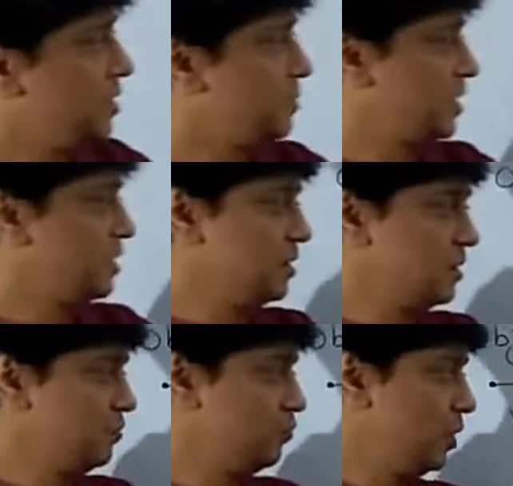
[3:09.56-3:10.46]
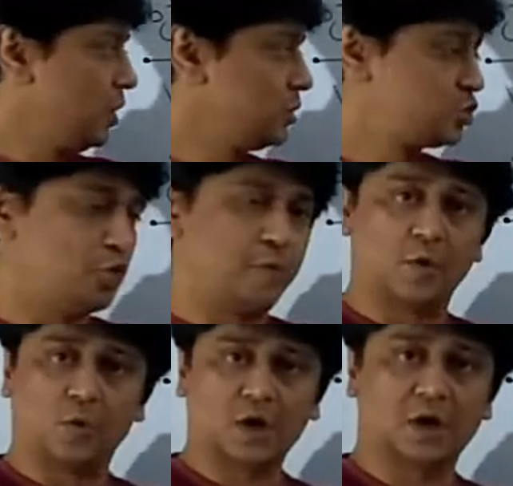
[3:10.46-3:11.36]
the mirror will also be
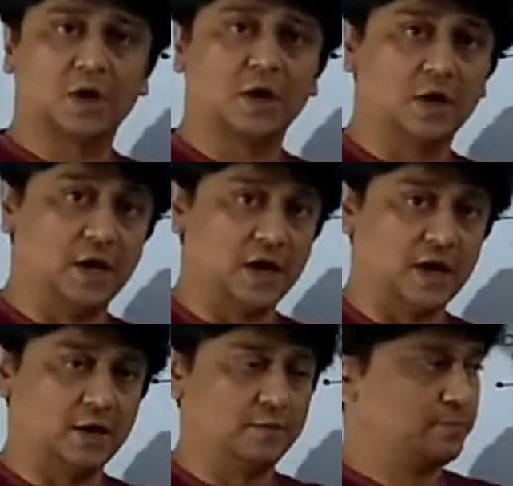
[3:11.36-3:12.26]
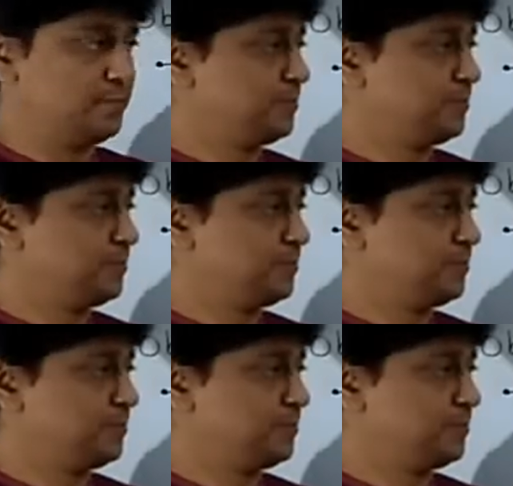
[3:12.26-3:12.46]
what? D.